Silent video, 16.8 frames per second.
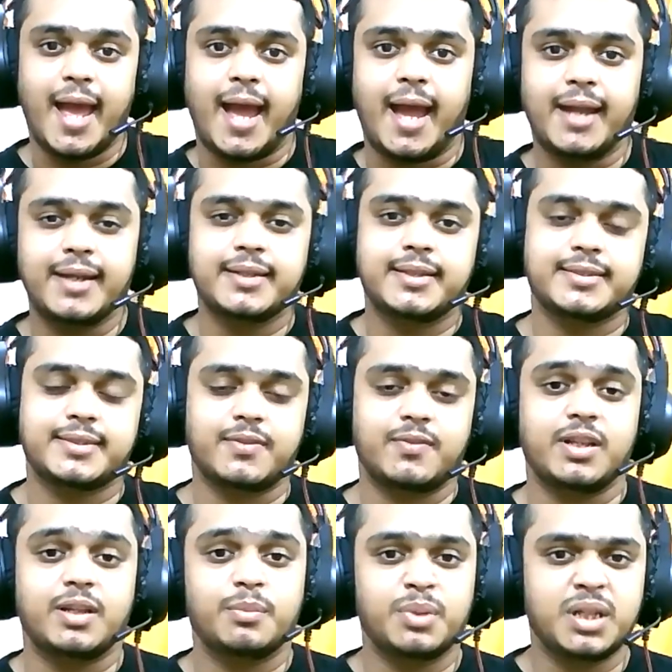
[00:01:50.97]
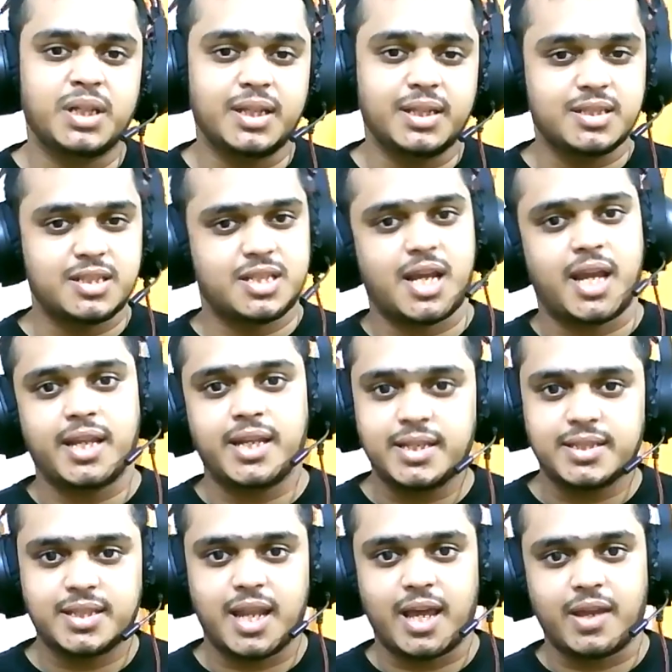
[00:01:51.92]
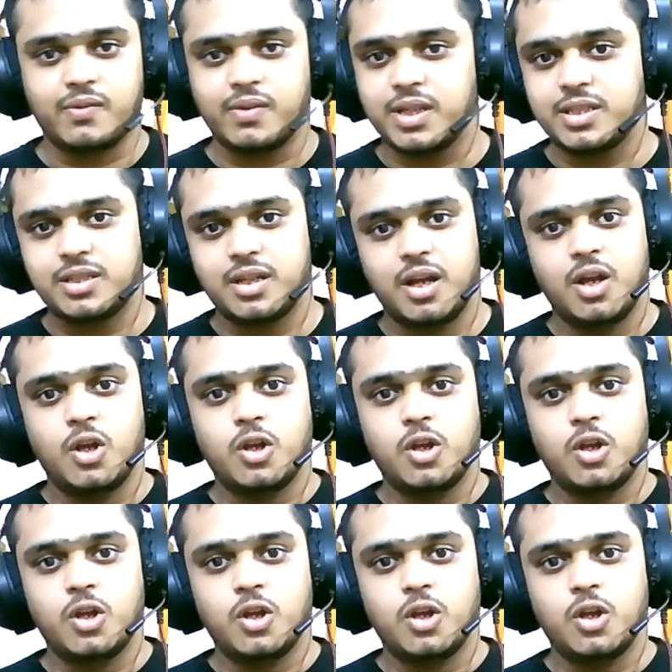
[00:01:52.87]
and it is available in the Chinese language.